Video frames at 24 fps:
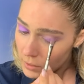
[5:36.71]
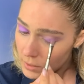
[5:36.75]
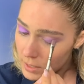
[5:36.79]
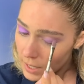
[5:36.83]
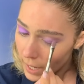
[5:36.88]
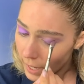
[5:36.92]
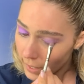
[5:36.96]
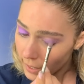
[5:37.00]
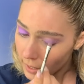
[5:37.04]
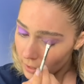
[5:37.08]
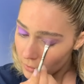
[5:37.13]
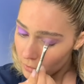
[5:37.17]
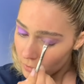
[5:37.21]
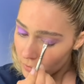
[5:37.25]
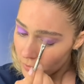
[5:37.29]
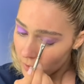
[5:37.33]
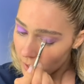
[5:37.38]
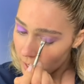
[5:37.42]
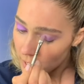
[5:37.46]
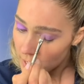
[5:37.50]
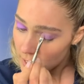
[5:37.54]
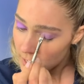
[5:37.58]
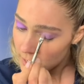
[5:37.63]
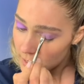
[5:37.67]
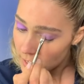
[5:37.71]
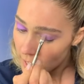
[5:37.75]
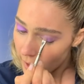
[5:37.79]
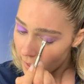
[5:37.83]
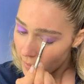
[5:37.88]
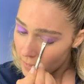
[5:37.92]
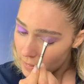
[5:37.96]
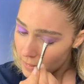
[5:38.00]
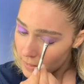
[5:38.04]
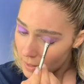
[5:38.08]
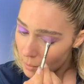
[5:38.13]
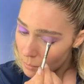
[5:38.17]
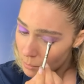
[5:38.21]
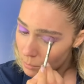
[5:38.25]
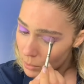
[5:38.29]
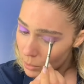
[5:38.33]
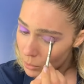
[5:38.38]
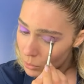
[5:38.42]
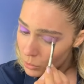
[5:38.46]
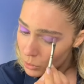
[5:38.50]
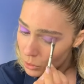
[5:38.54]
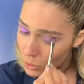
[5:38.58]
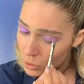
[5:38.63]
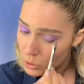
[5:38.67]
tacky first and then
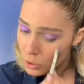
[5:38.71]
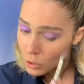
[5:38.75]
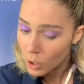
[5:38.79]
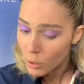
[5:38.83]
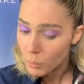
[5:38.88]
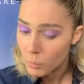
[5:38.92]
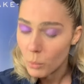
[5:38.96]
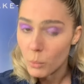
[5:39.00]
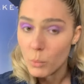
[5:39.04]
build on top